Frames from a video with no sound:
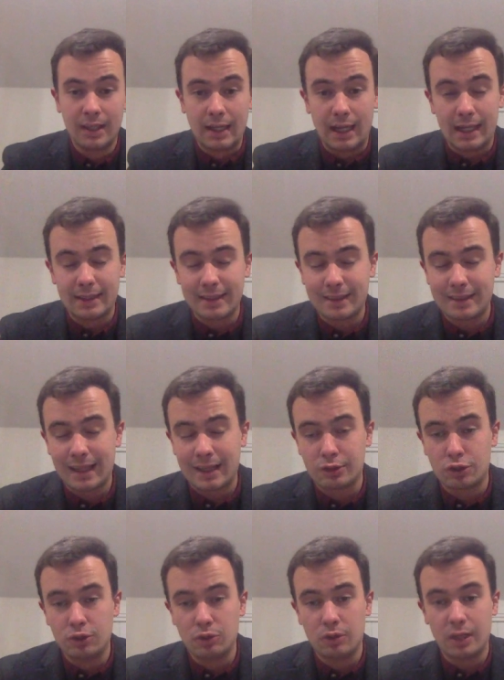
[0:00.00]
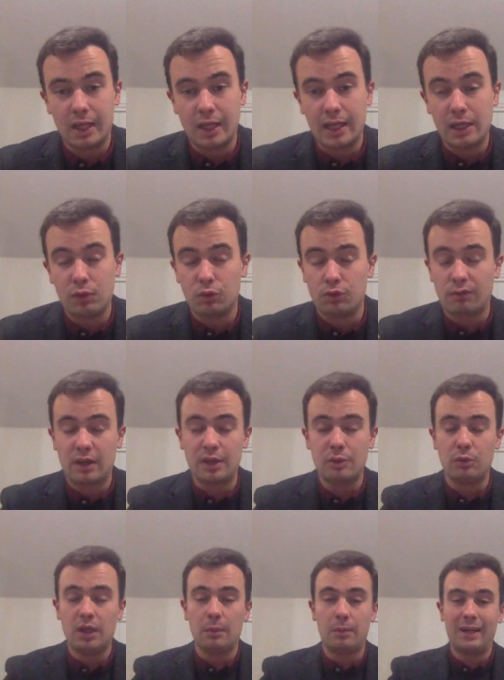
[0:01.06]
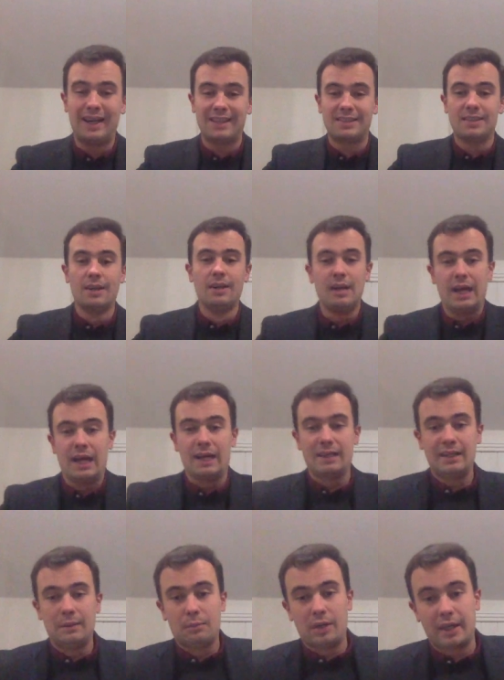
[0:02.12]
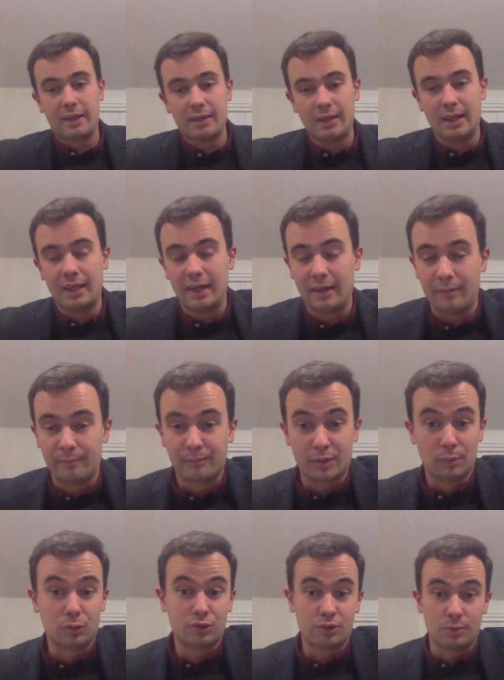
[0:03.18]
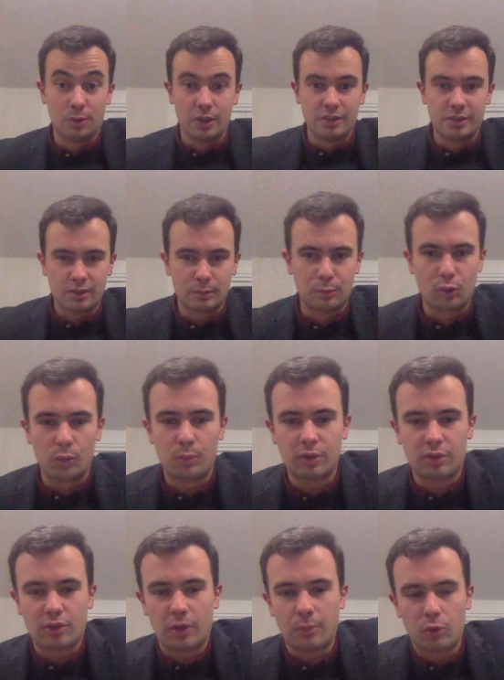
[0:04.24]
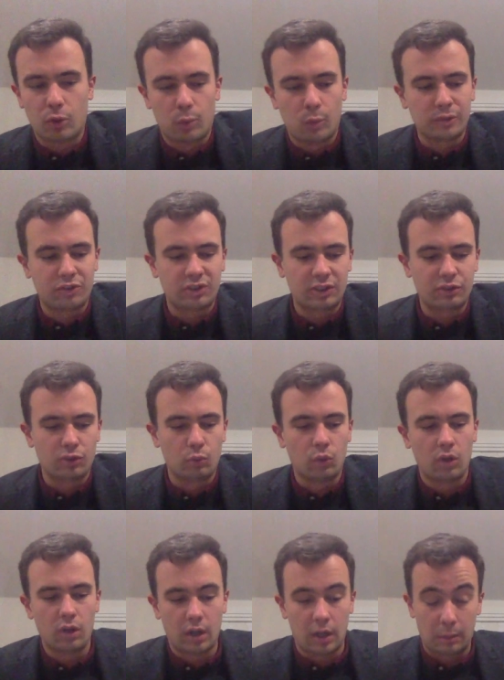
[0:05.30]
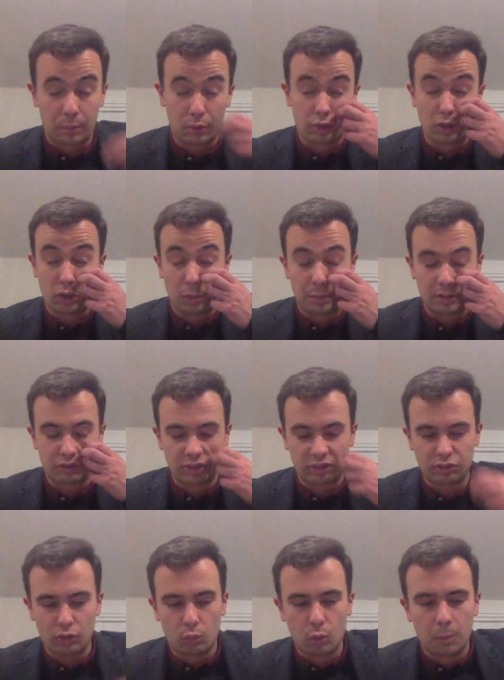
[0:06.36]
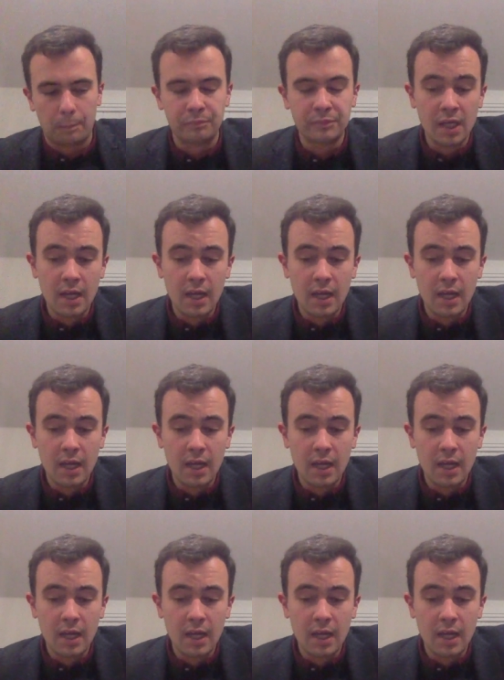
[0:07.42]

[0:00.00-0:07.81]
Uh, there's that Toucanet who was very well backed at Limerick, um, much to my disappointment because I put him up at six to one, or put her up at six to one.